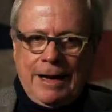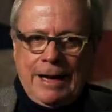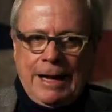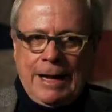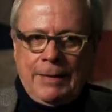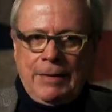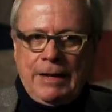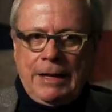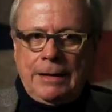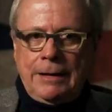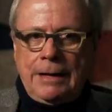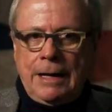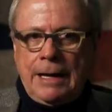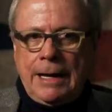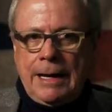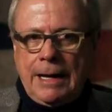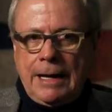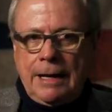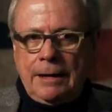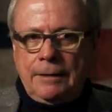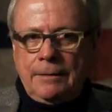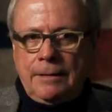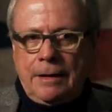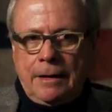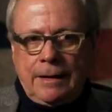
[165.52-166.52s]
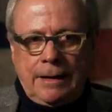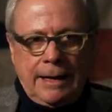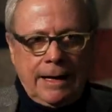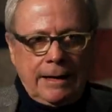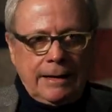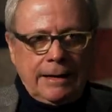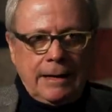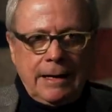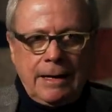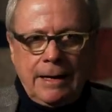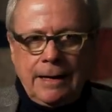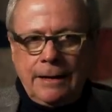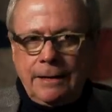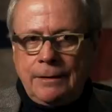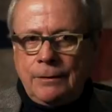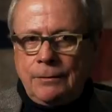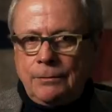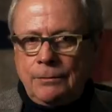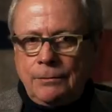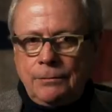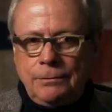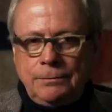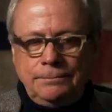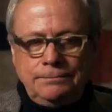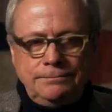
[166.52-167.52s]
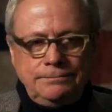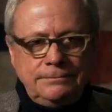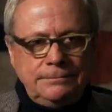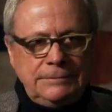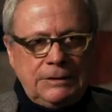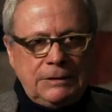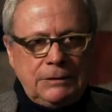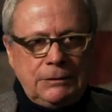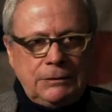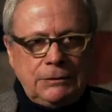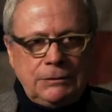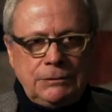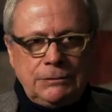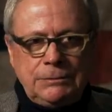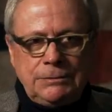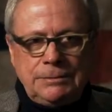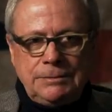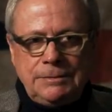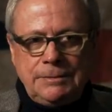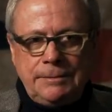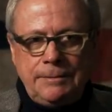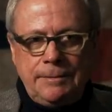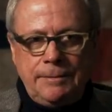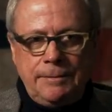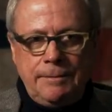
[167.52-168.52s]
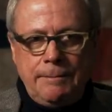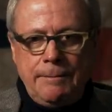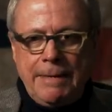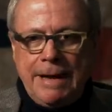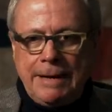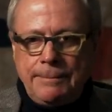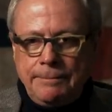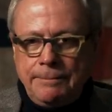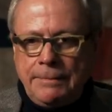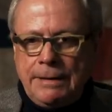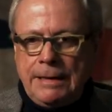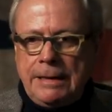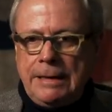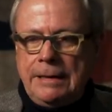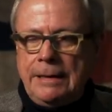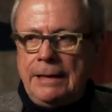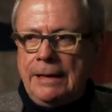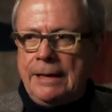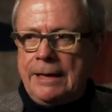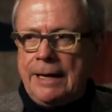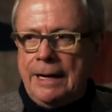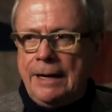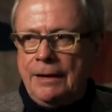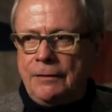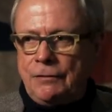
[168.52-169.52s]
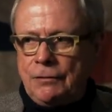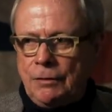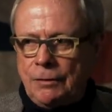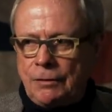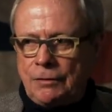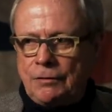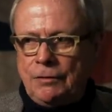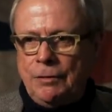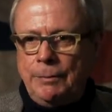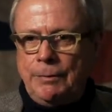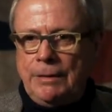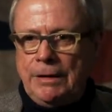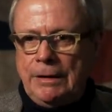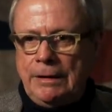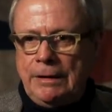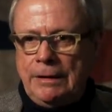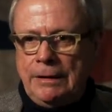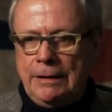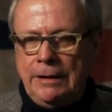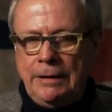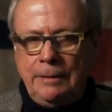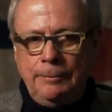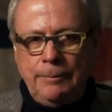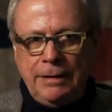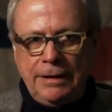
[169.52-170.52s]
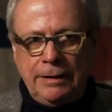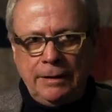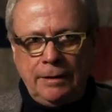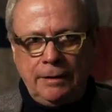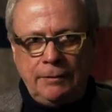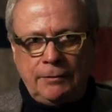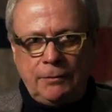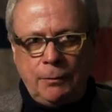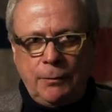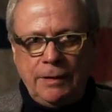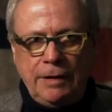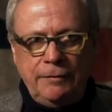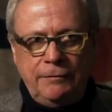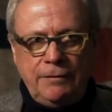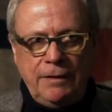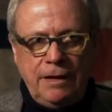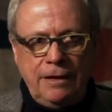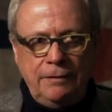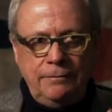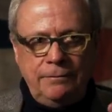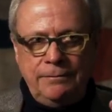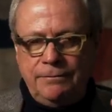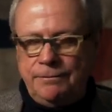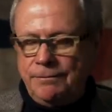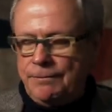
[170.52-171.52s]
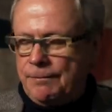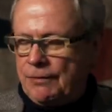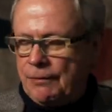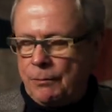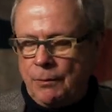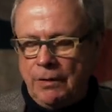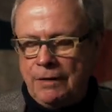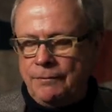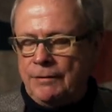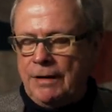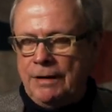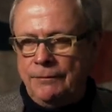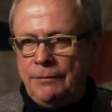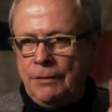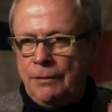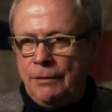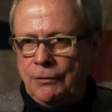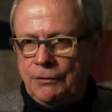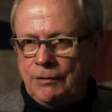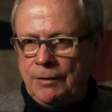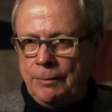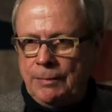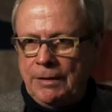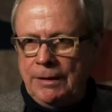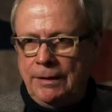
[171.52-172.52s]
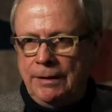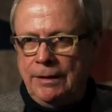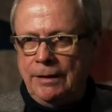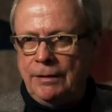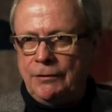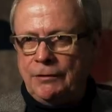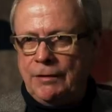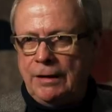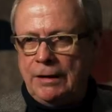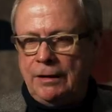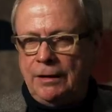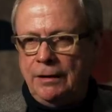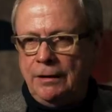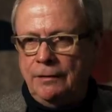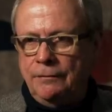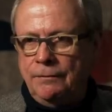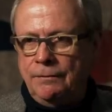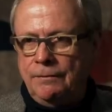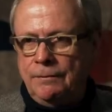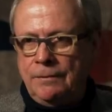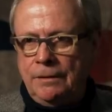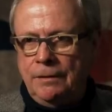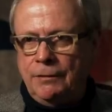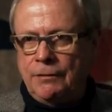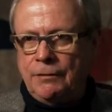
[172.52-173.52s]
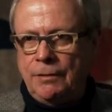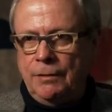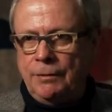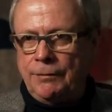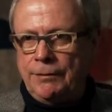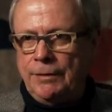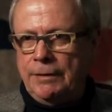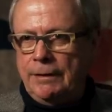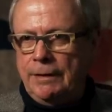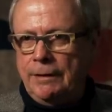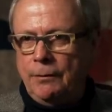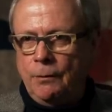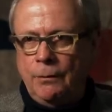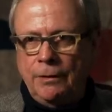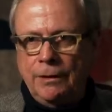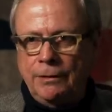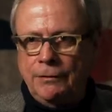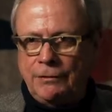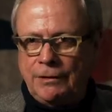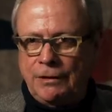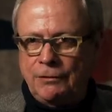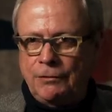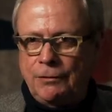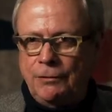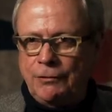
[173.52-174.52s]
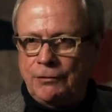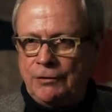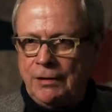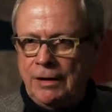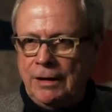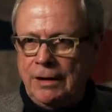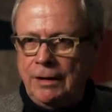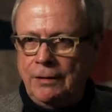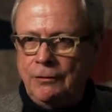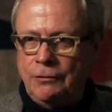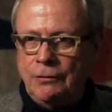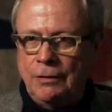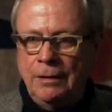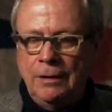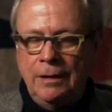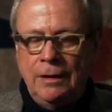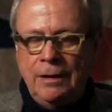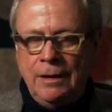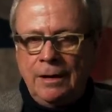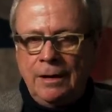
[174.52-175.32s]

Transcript: And then I had a guy who met me. He kind of took to me. He'd been for 25 years, had been an executive consultant in organizational change,